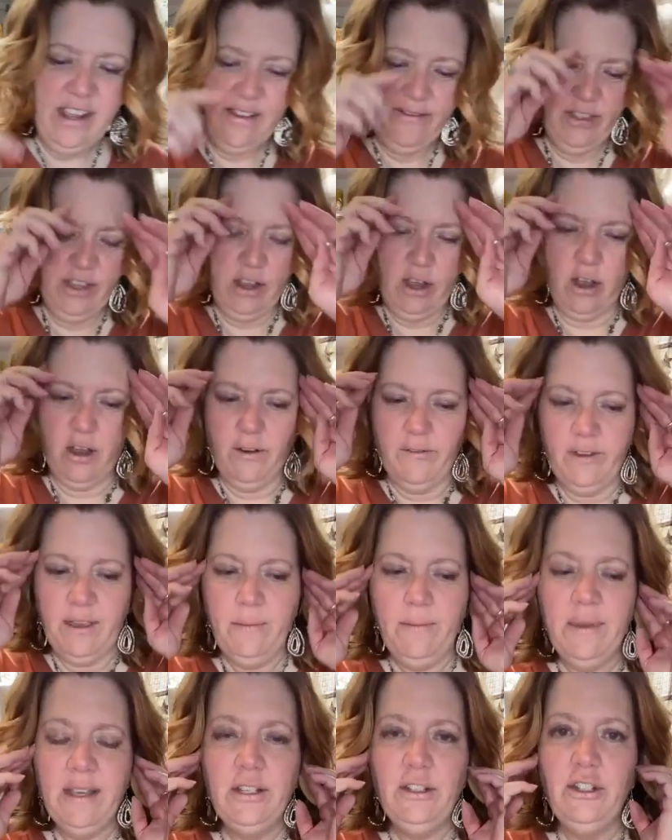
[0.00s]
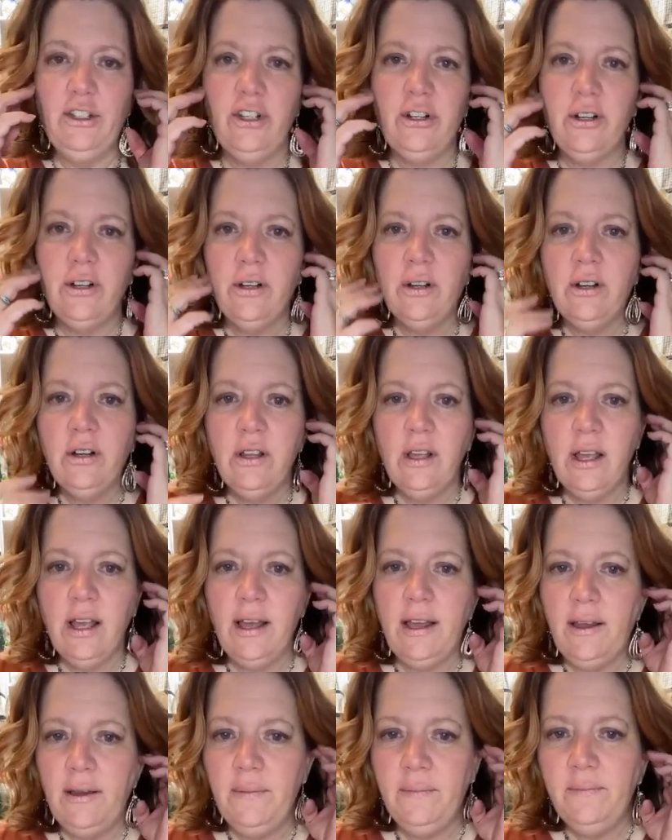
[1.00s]
have any of the coffee mixture,
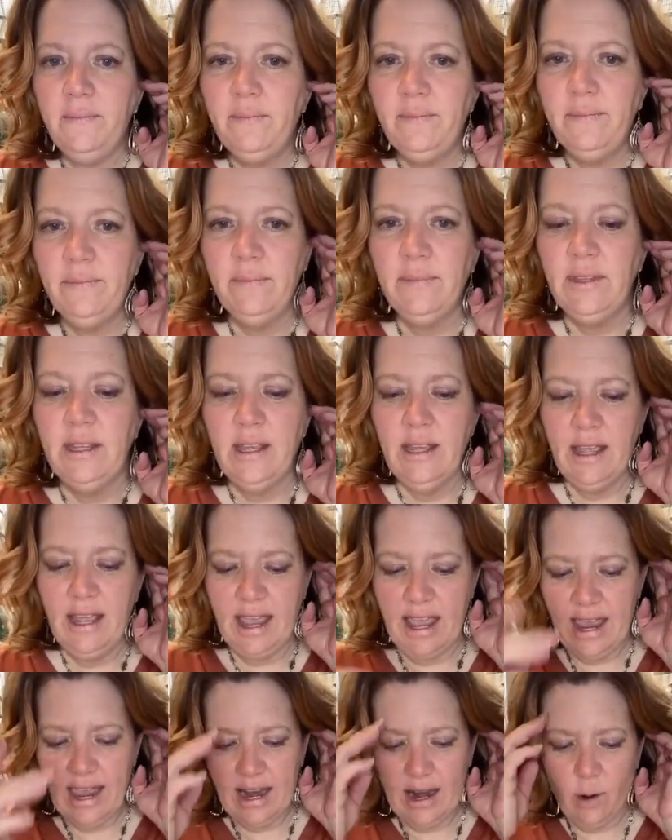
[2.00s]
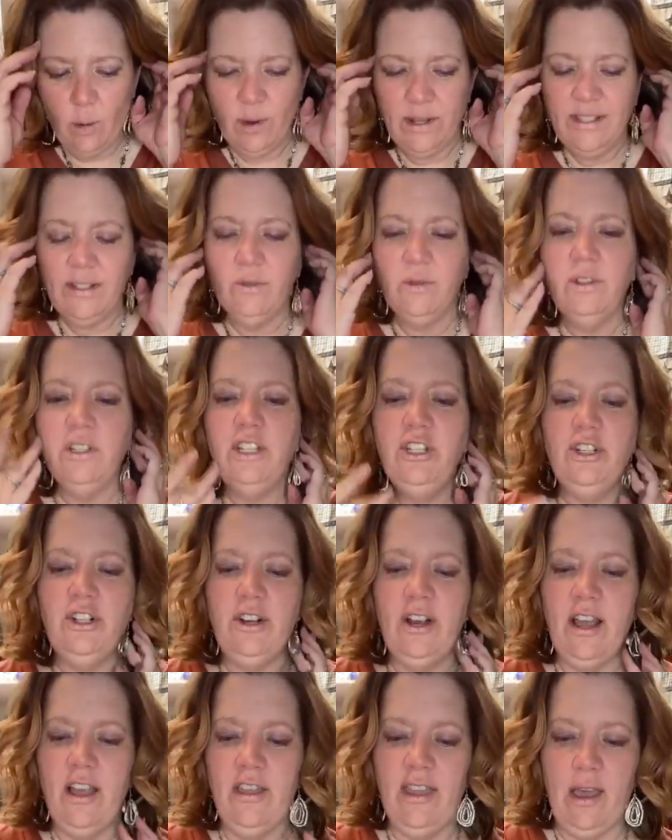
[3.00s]
and I wasn't really
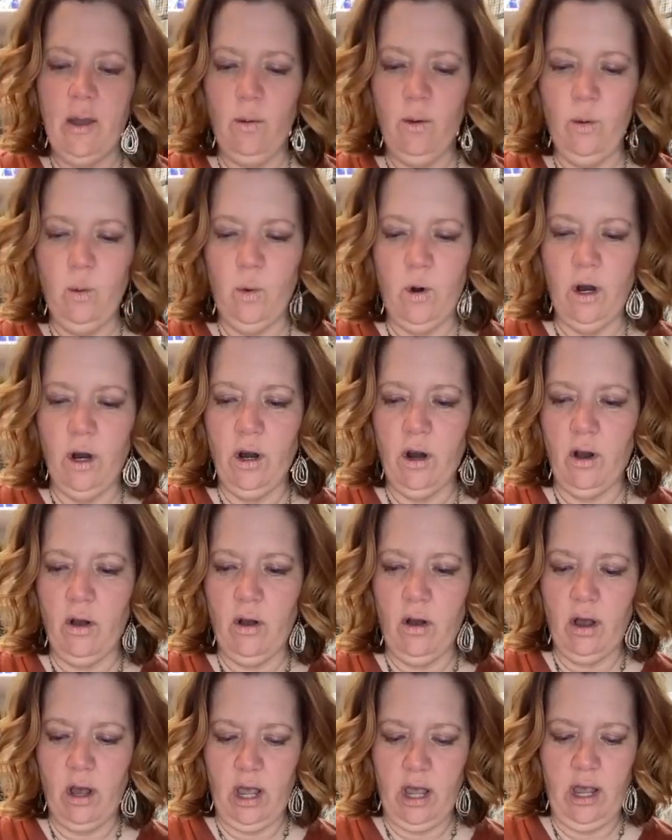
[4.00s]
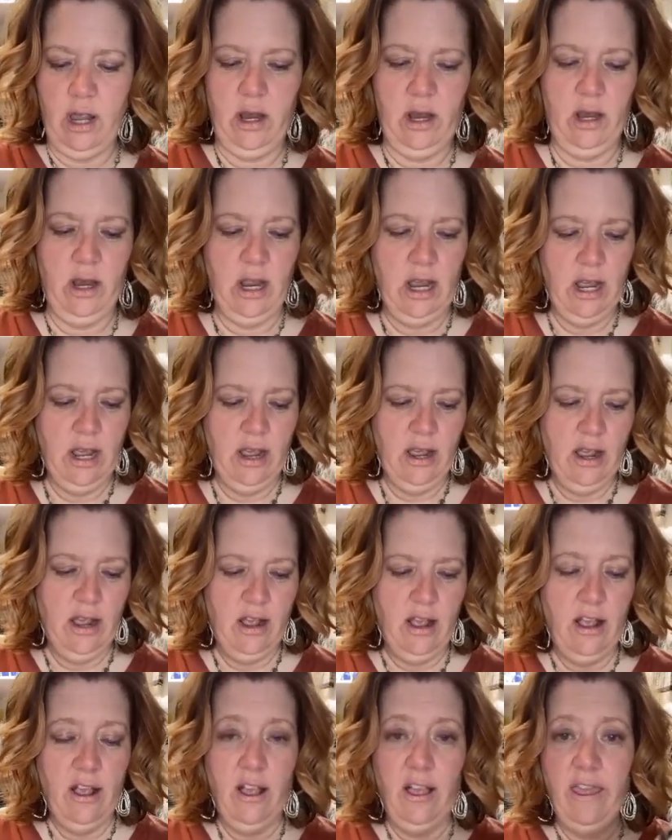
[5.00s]
sure how that would work on
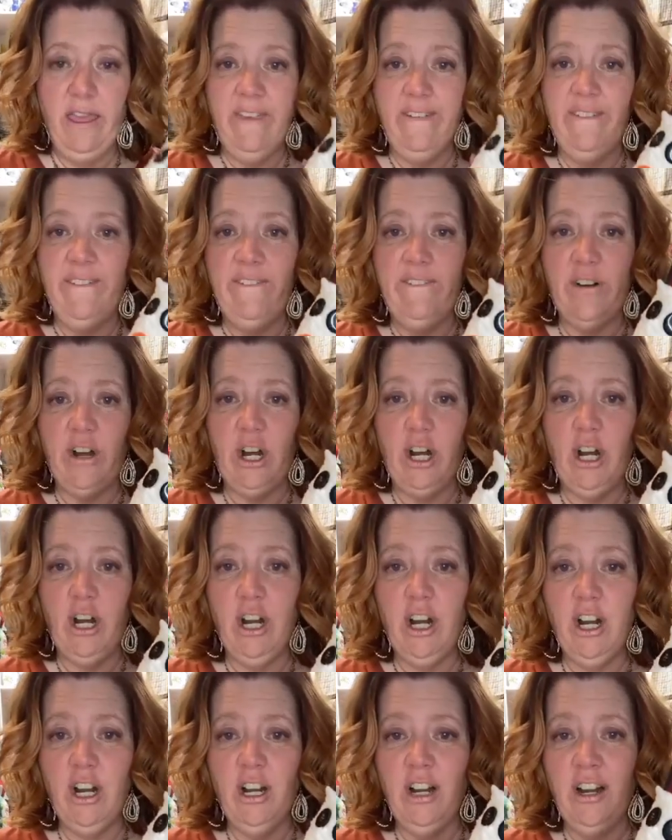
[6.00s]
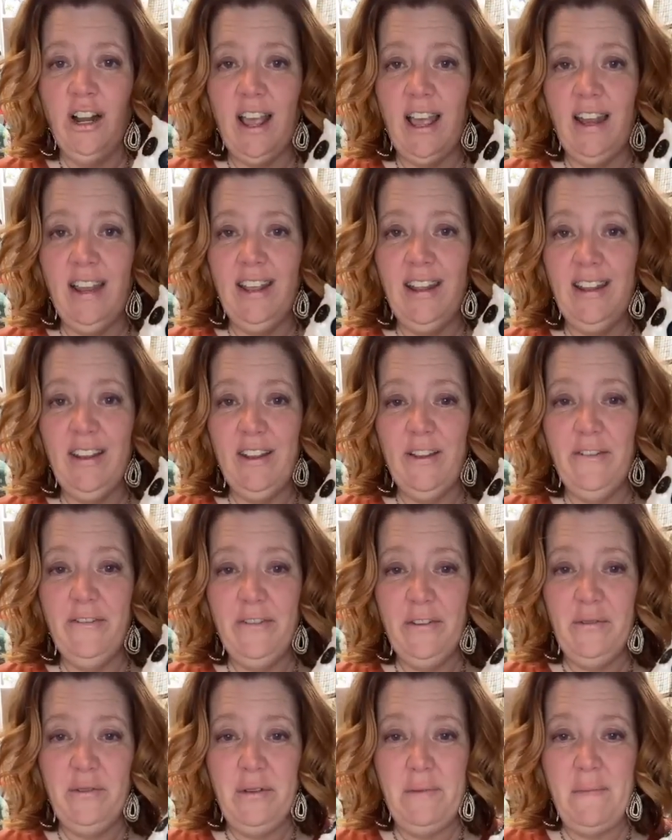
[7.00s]
the fur. I didn't know
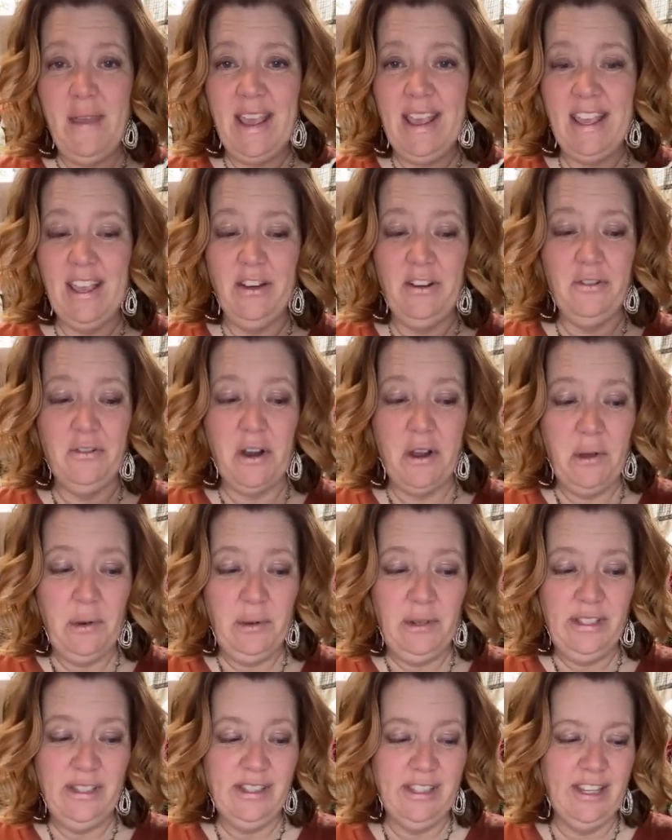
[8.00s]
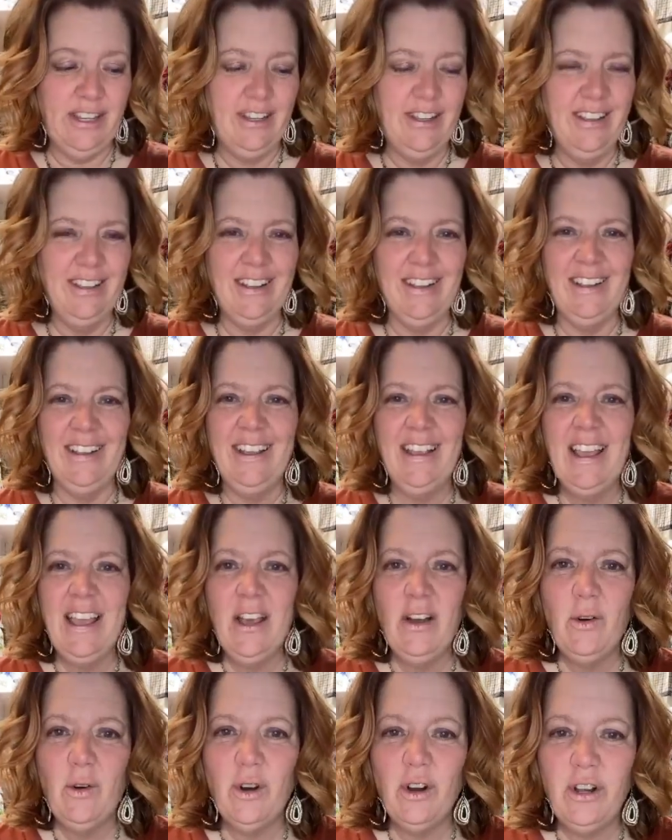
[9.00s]
if it would make it gross
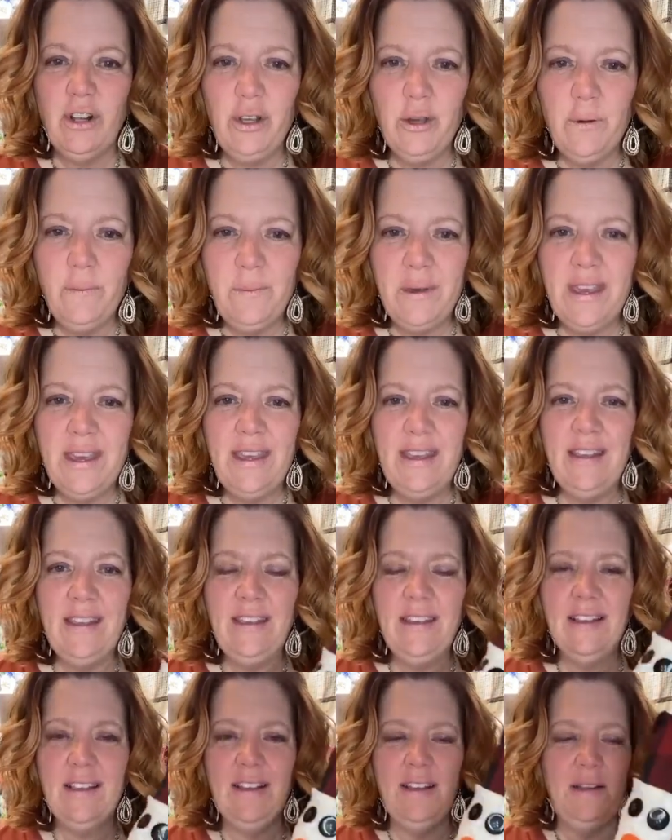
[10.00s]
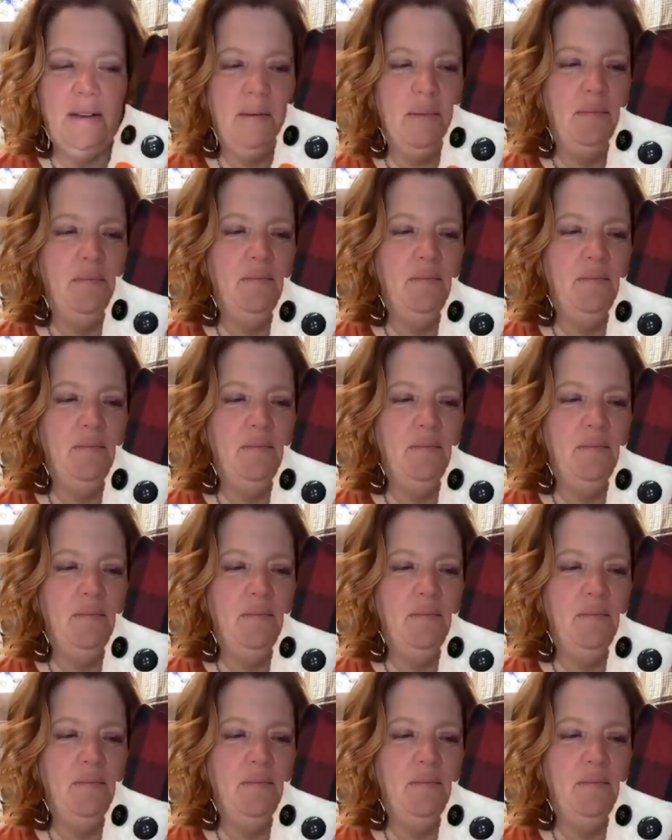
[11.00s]
or goopy,